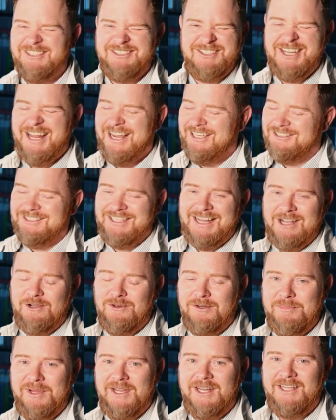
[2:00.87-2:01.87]
and tonight's not
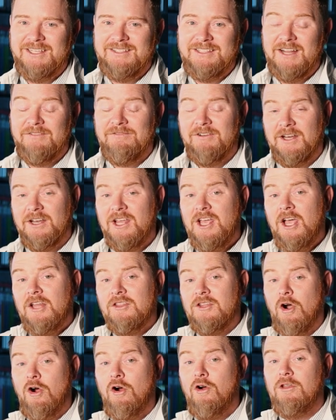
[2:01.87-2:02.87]
going to be any different.
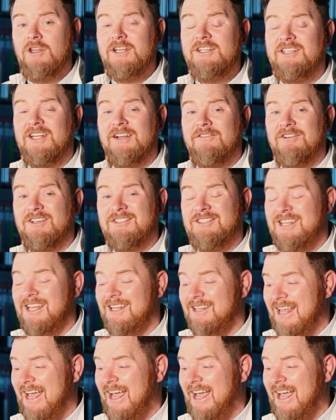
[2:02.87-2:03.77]
The only difference than